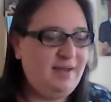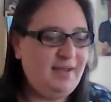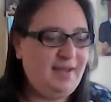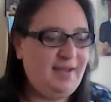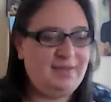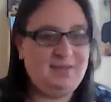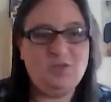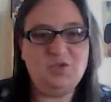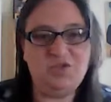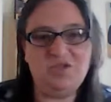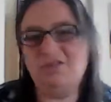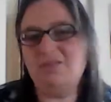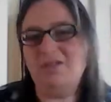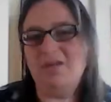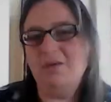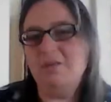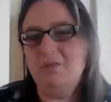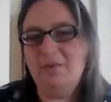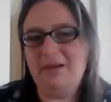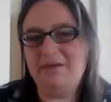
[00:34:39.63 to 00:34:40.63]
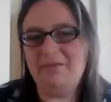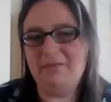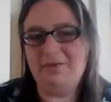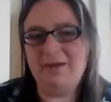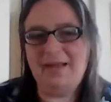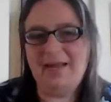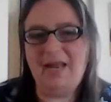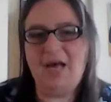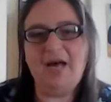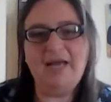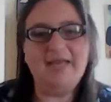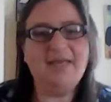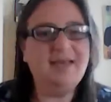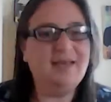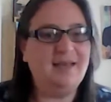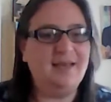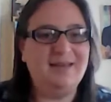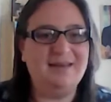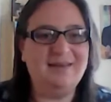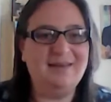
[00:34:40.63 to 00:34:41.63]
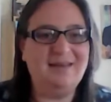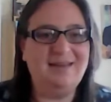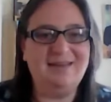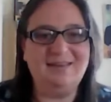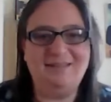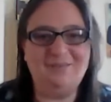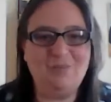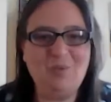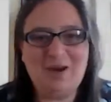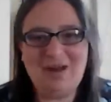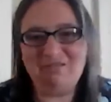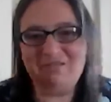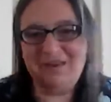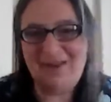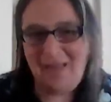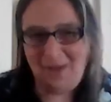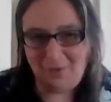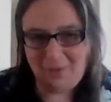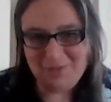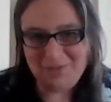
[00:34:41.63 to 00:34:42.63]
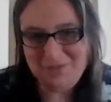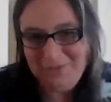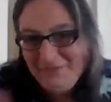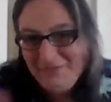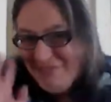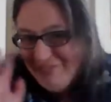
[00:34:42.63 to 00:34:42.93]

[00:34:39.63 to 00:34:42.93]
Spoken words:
get to just sing whatever I like and in whatever language.